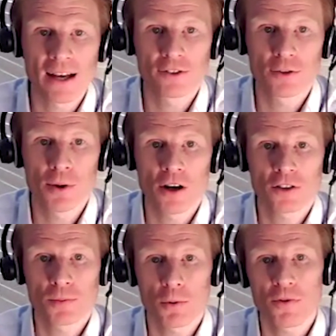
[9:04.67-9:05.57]

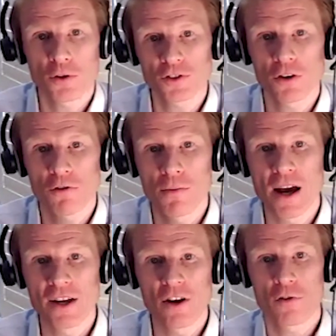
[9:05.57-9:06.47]
counterparts. But we've also
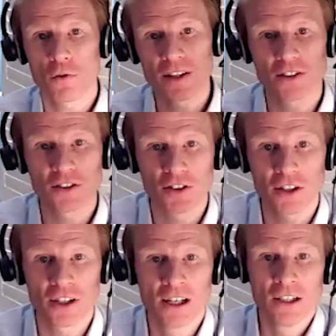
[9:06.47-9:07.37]
remained overweighted
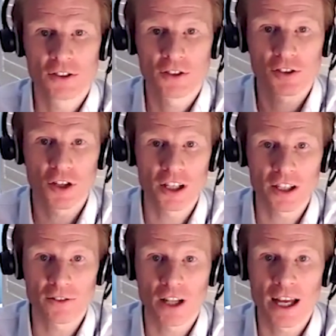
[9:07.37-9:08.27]
to
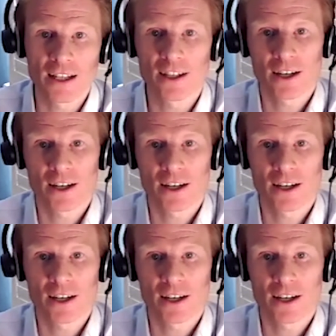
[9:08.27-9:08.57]
sterling of late,